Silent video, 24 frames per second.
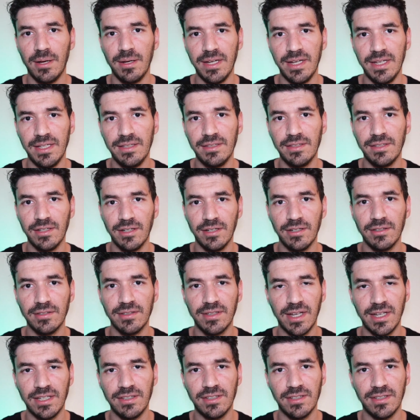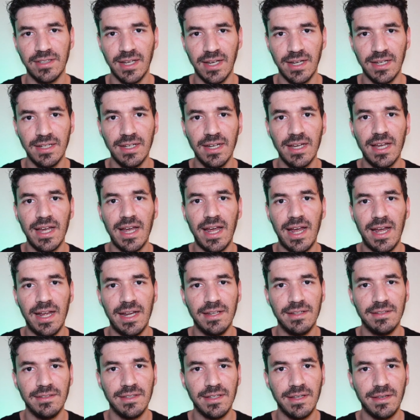in their day-to-day.
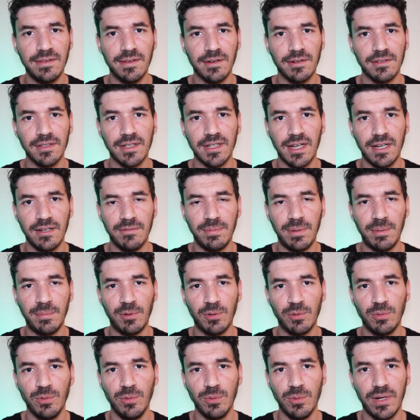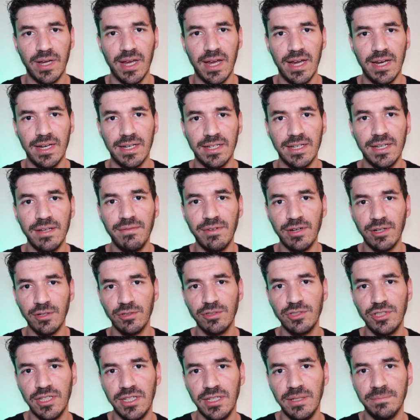And these are the kind of people who can give
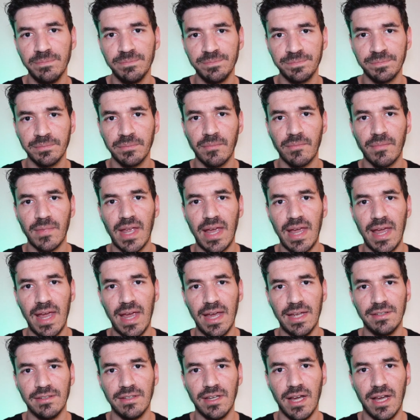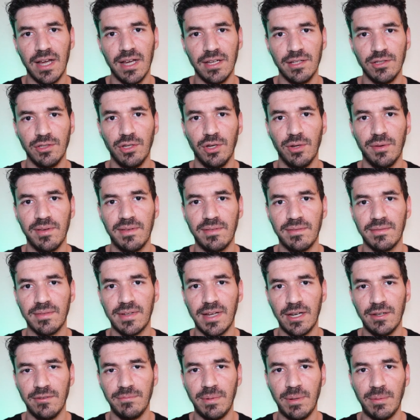energy, and those
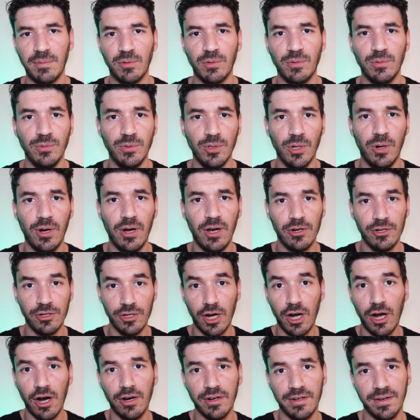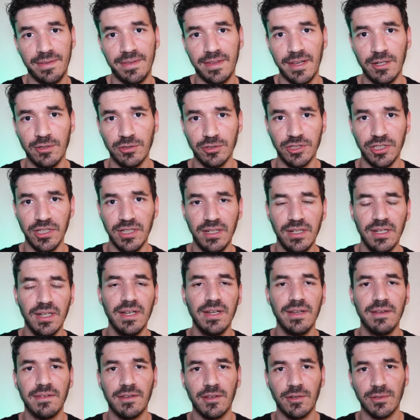kind of people who know how to harness energy.
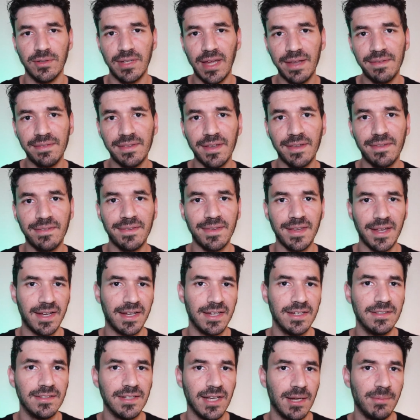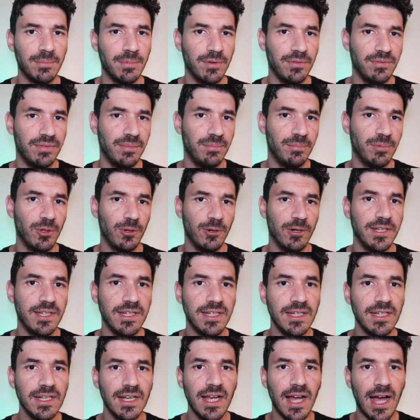So that's the second type of
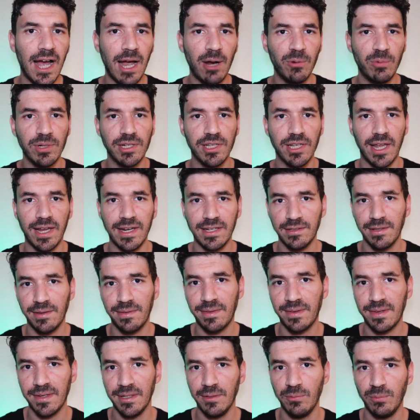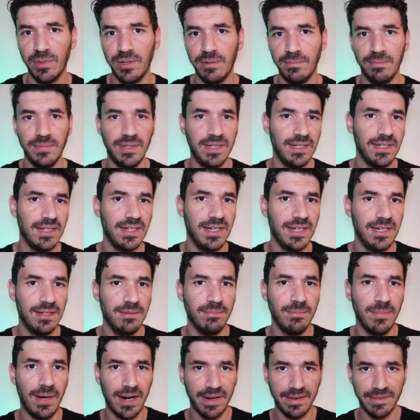employee I would like to see with me
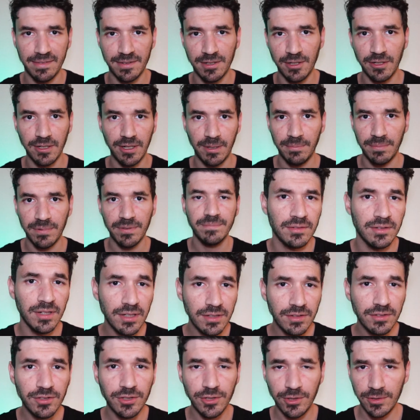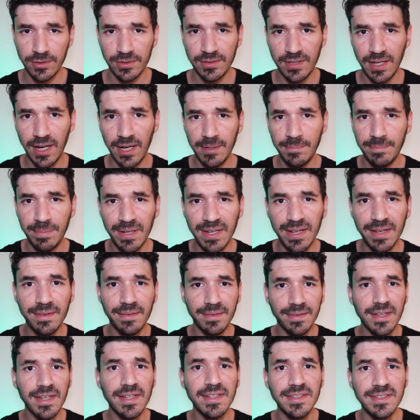in my startup. The third type
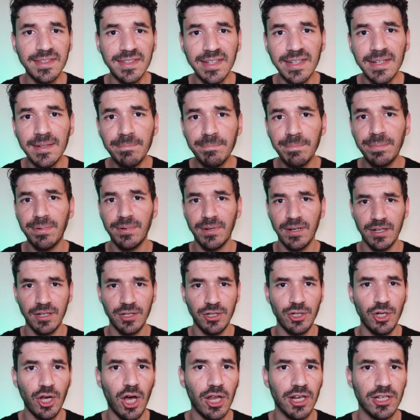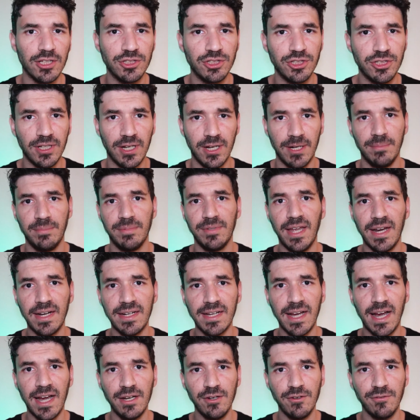is the deep knowledge type. That
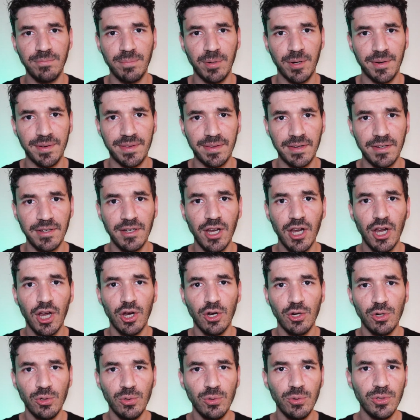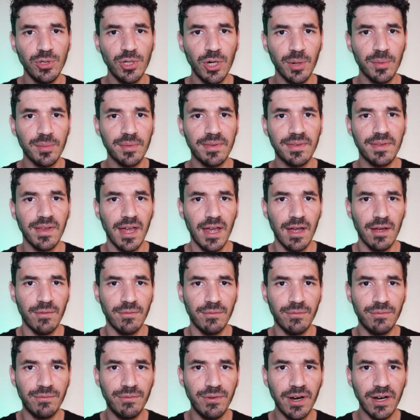kind of person who knows
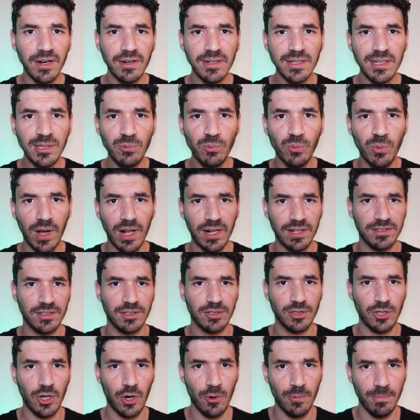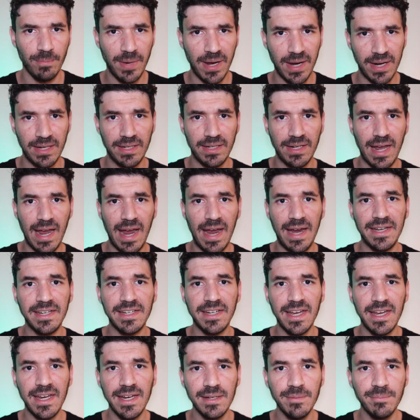very well their domain and
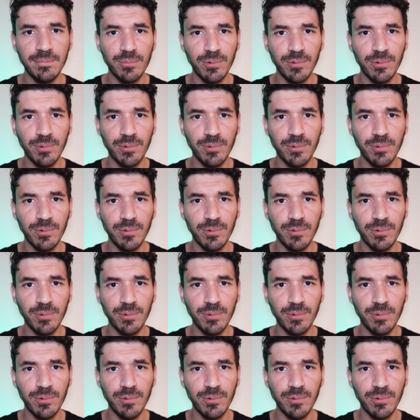can